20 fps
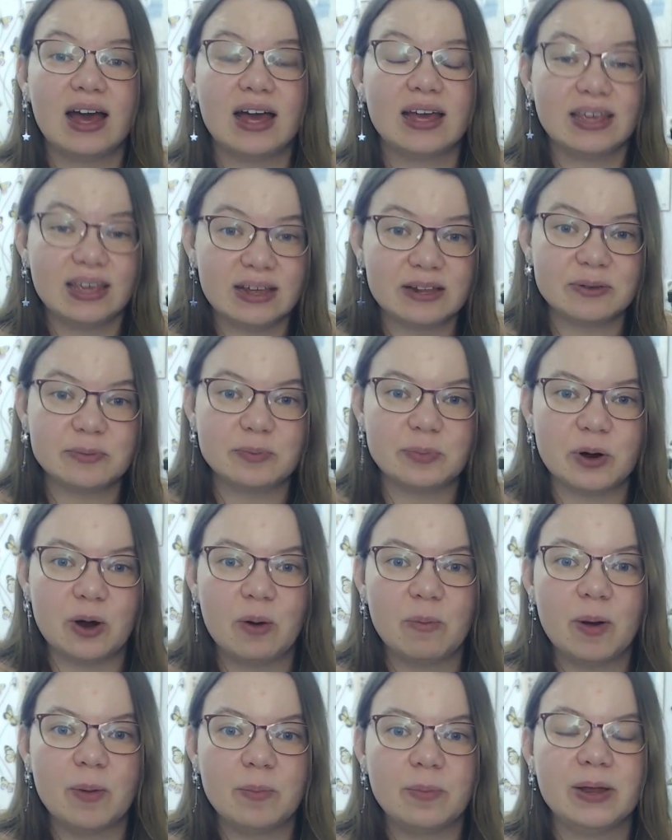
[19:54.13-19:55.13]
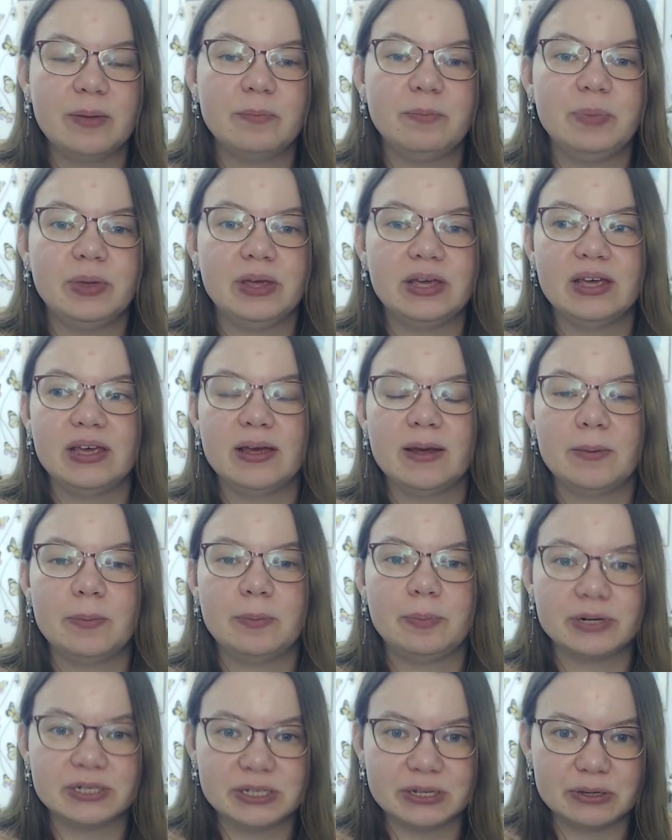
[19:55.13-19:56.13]
he'll probably be
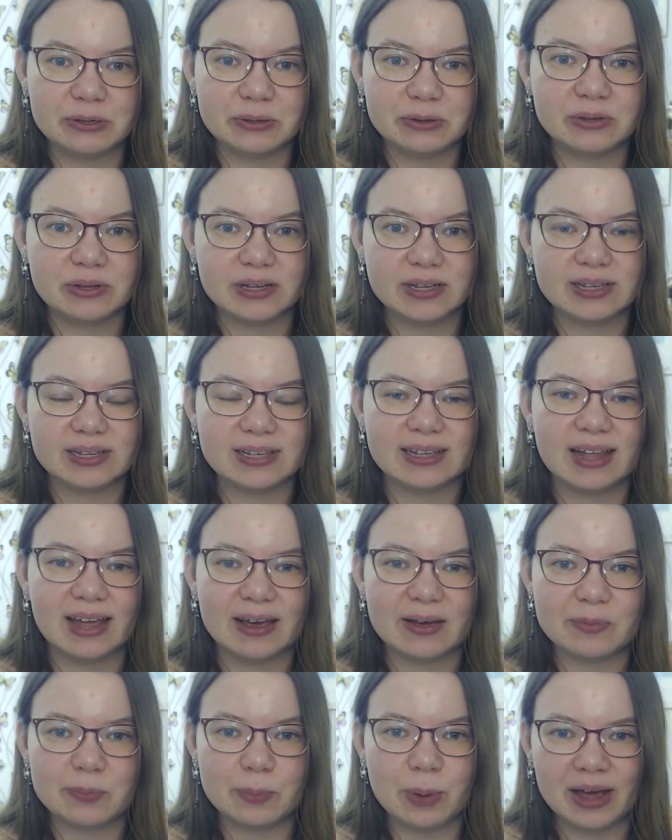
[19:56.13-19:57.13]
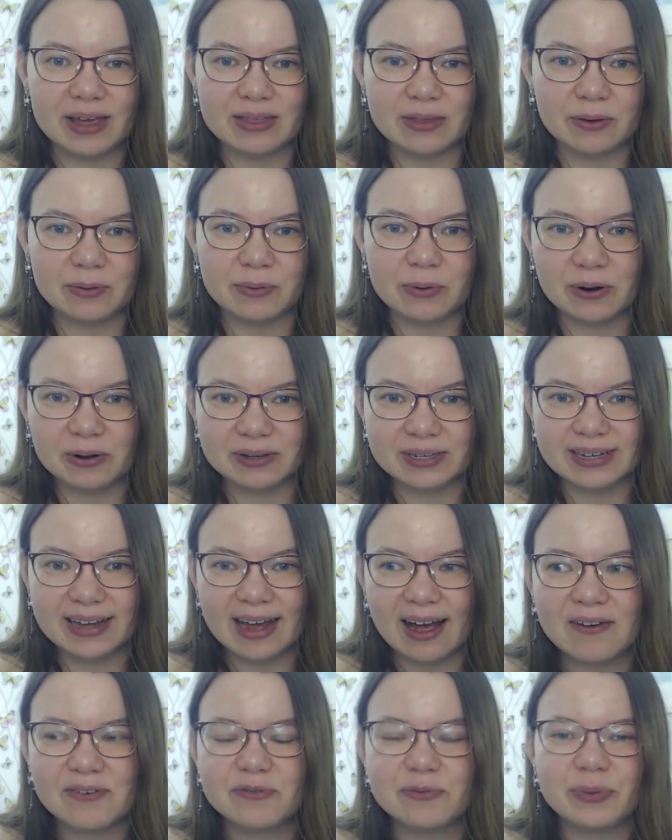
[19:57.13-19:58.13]
persecuted like by the world
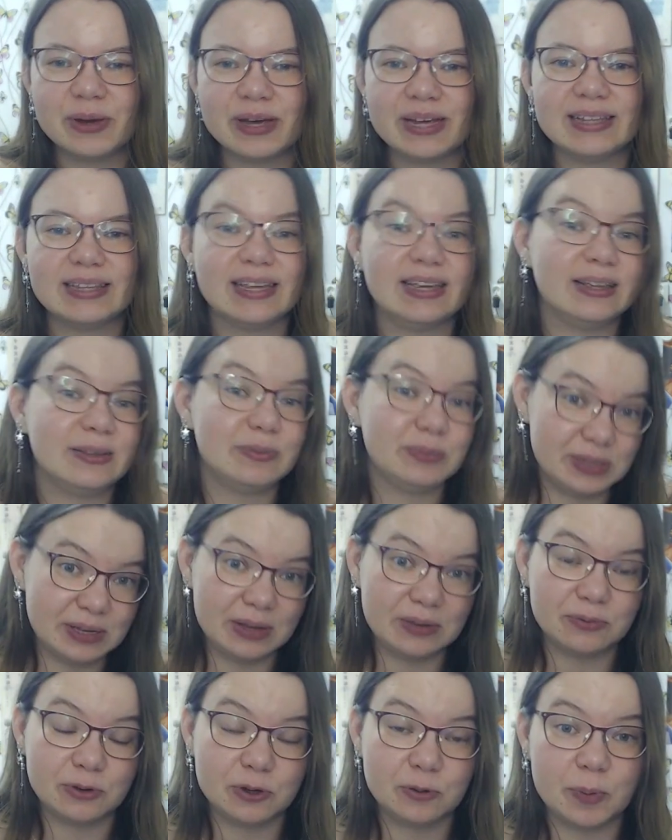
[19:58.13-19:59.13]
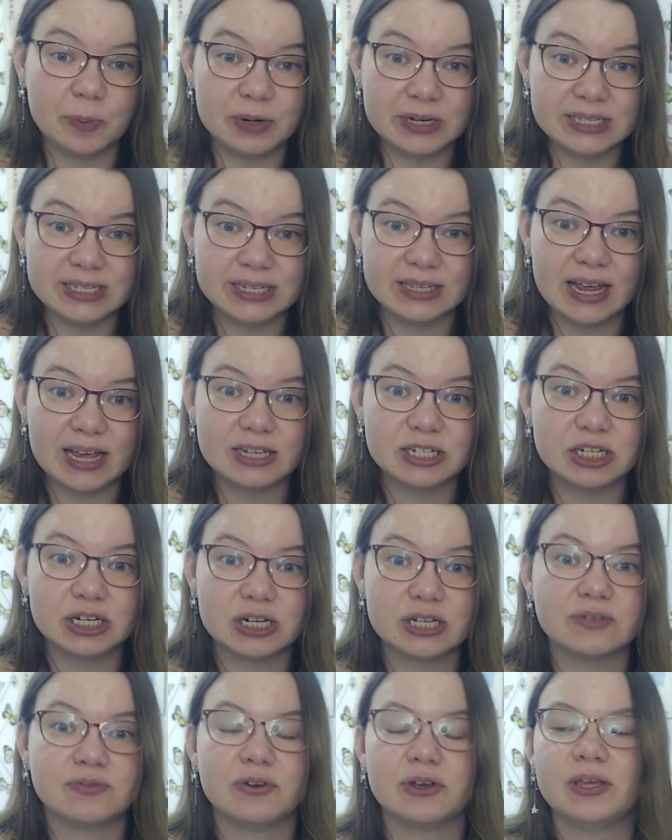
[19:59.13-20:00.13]
government. It would be pretty
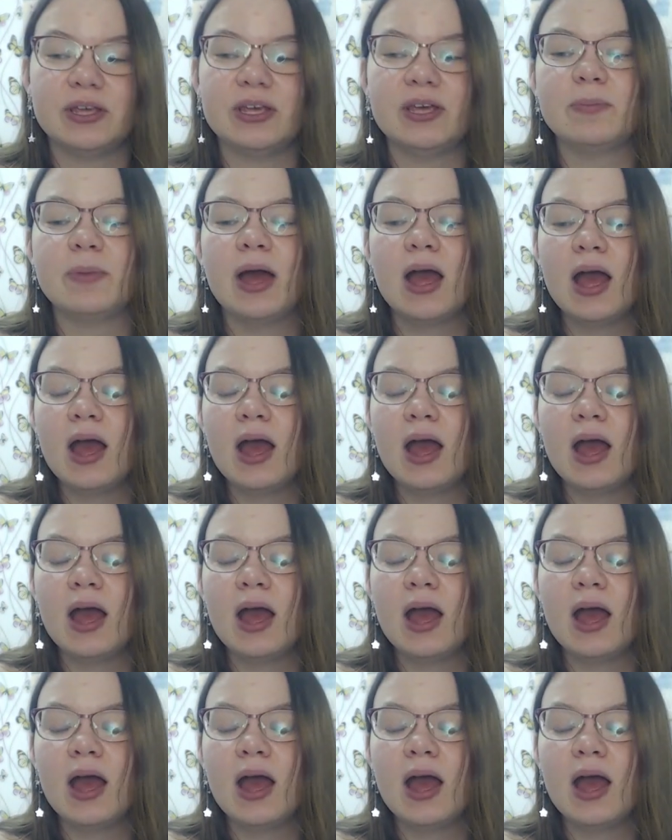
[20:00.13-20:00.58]
dangerous for him,